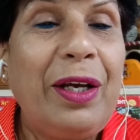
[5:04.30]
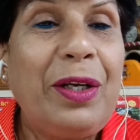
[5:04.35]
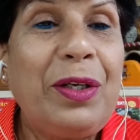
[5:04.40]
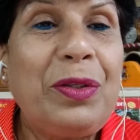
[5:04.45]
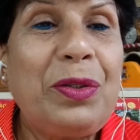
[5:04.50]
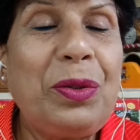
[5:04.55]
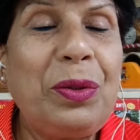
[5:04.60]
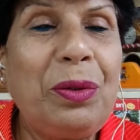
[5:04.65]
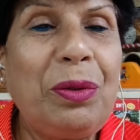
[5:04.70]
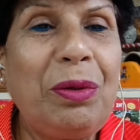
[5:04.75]

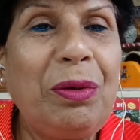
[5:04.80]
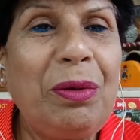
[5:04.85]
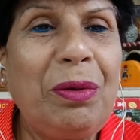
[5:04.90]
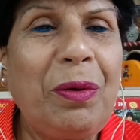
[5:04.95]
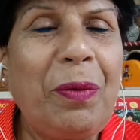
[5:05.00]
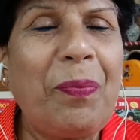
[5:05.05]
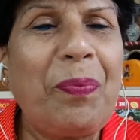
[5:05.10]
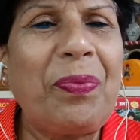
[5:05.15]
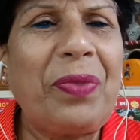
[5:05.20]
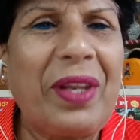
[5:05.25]

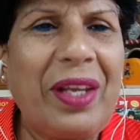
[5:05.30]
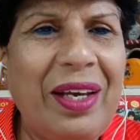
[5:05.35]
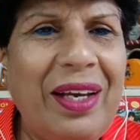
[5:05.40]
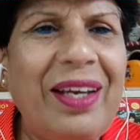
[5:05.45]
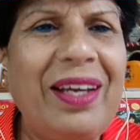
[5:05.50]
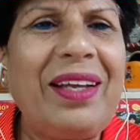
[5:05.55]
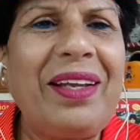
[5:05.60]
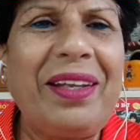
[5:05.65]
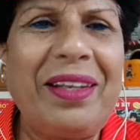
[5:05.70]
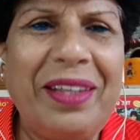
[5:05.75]
So
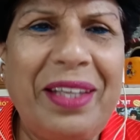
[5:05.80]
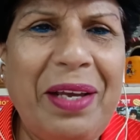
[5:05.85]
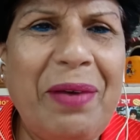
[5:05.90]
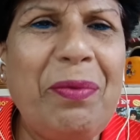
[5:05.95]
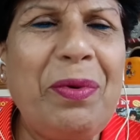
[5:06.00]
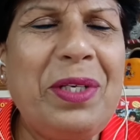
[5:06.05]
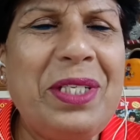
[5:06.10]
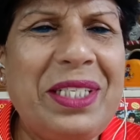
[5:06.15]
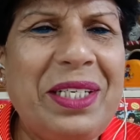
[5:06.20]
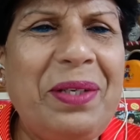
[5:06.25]
there
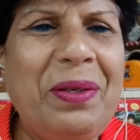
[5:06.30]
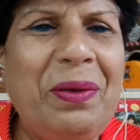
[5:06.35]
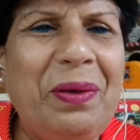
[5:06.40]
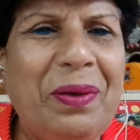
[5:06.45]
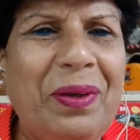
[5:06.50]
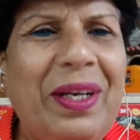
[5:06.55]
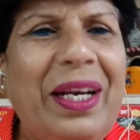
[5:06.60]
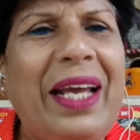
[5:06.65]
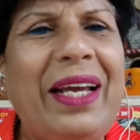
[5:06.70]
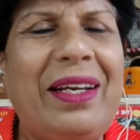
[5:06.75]
was, you
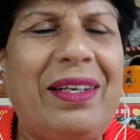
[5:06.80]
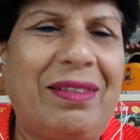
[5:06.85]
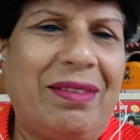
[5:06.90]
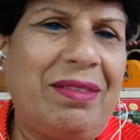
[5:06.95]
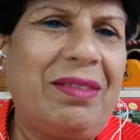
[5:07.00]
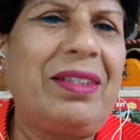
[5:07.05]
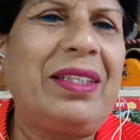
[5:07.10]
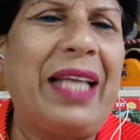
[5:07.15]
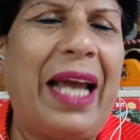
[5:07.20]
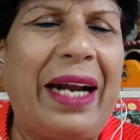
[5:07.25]
know, like
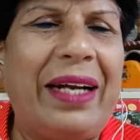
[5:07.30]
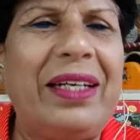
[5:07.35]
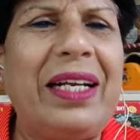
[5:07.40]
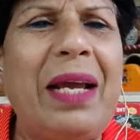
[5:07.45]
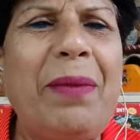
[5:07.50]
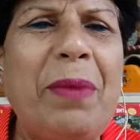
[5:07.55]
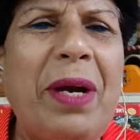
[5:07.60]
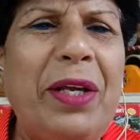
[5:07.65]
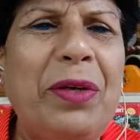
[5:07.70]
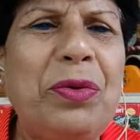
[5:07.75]
that
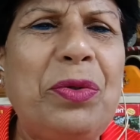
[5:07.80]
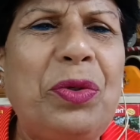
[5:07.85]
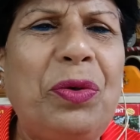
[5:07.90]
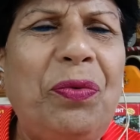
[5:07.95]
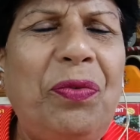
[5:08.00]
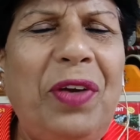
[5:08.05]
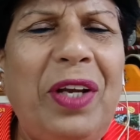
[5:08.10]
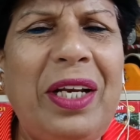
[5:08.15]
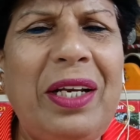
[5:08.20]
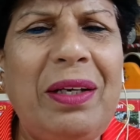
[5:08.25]
time I used to
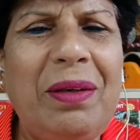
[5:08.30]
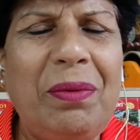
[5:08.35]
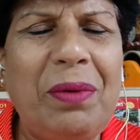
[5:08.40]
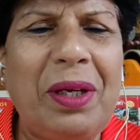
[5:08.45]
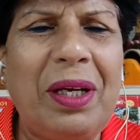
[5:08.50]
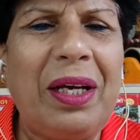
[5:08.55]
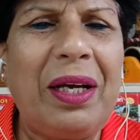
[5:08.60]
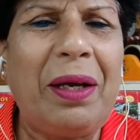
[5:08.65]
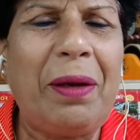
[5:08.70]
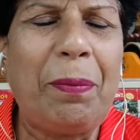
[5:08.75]
feel
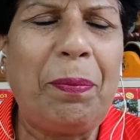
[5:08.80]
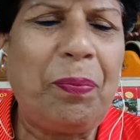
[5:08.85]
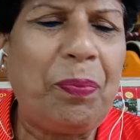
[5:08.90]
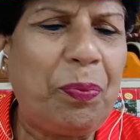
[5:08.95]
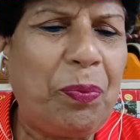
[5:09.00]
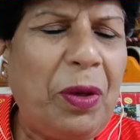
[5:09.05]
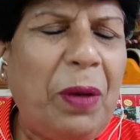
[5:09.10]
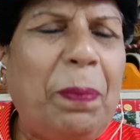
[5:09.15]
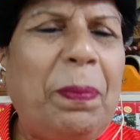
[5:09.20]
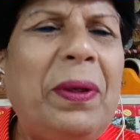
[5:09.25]

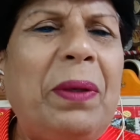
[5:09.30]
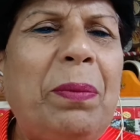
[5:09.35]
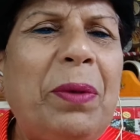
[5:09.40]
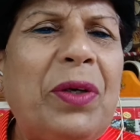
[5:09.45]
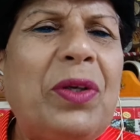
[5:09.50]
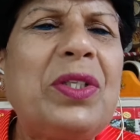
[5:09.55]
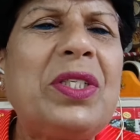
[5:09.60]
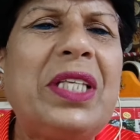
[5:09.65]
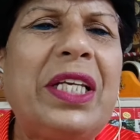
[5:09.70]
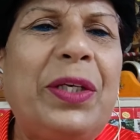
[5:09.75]
people,
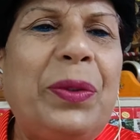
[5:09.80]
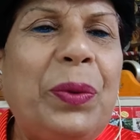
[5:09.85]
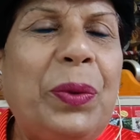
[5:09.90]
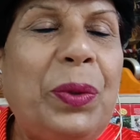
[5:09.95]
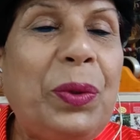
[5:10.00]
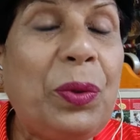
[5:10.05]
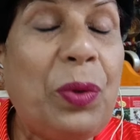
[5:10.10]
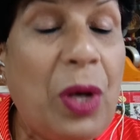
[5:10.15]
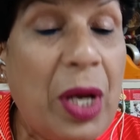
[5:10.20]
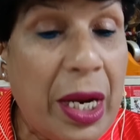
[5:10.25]
because they
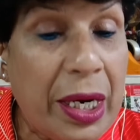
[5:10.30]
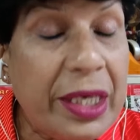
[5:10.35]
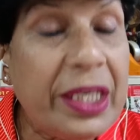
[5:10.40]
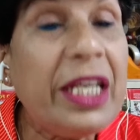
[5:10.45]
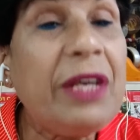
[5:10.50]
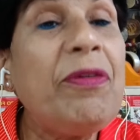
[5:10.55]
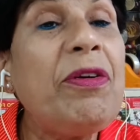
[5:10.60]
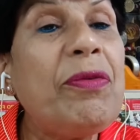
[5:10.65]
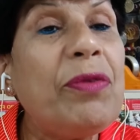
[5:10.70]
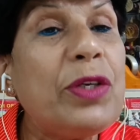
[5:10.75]
don't know,
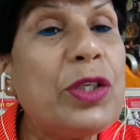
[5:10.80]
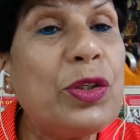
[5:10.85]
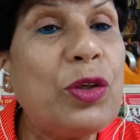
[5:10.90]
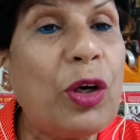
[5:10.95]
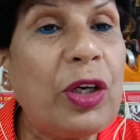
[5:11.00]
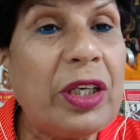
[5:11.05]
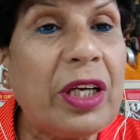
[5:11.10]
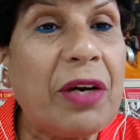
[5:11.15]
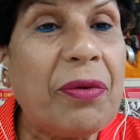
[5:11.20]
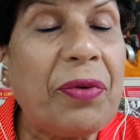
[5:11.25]
TV was
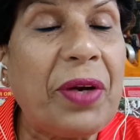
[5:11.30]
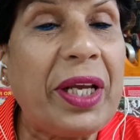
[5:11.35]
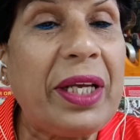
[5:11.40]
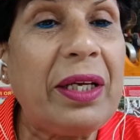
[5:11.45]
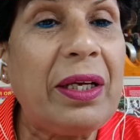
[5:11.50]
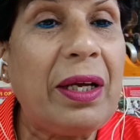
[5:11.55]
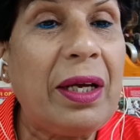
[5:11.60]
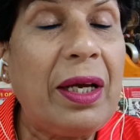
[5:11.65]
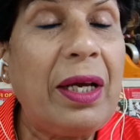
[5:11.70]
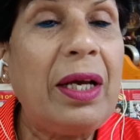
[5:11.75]
not
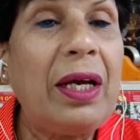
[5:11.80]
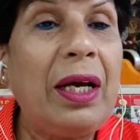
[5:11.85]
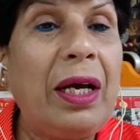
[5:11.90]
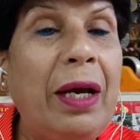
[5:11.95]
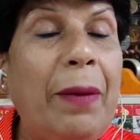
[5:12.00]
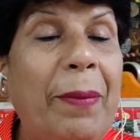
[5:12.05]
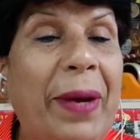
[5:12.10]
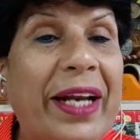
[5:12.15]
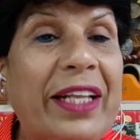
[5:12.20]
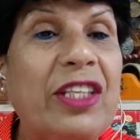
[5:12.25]
covering
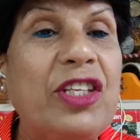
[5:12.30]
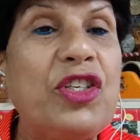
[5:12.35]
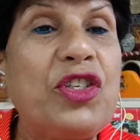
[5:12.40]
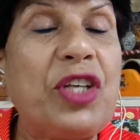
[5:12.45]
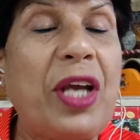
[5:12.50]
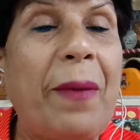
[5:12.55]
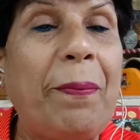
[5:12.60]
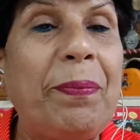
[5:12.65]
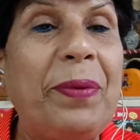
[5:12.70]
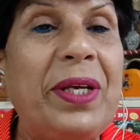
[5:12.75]
marathon
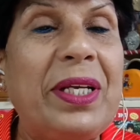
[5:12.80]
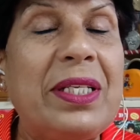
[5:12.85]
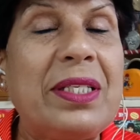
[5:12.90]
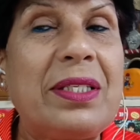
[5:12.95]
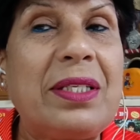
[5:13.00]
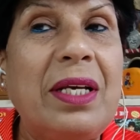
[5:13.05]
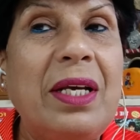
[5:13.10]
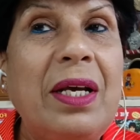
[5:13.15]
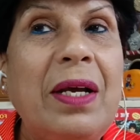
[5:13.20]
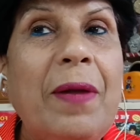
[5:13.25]
champions.